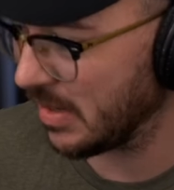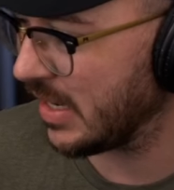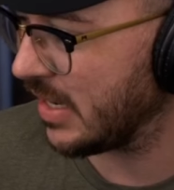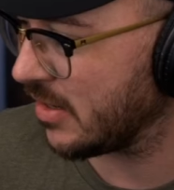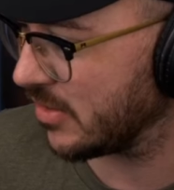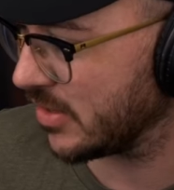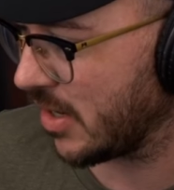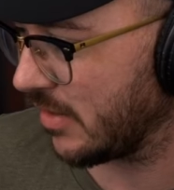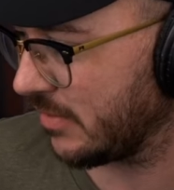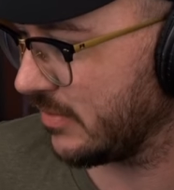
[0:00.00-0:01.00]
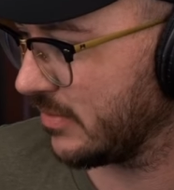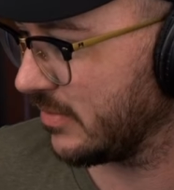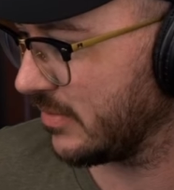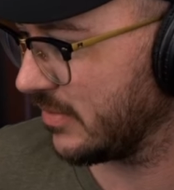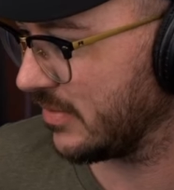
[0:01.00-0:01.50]
my ears off.
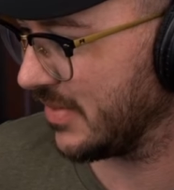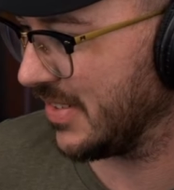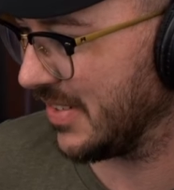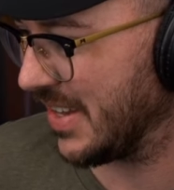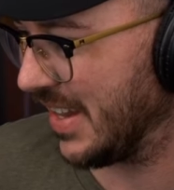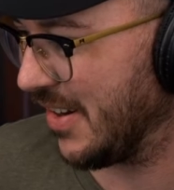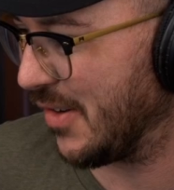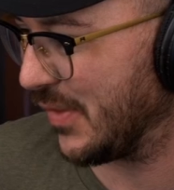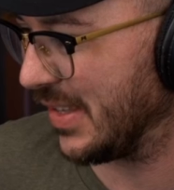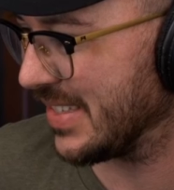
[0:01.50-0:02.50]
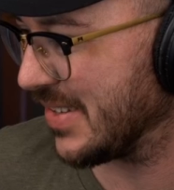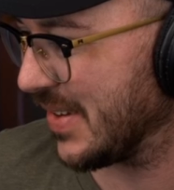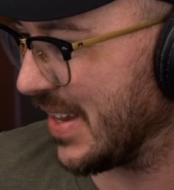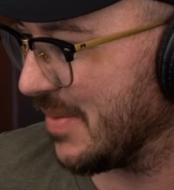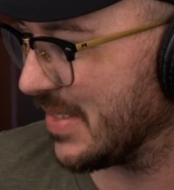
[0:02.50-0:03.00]
Okay, hopefully that's
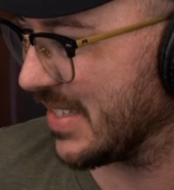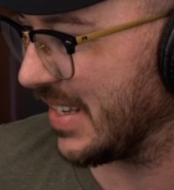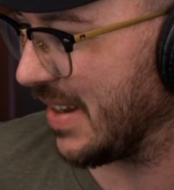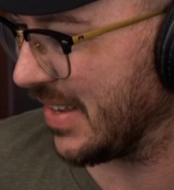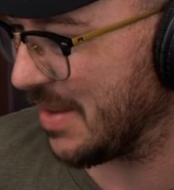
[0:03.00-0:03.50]
okay. I'm just going to kind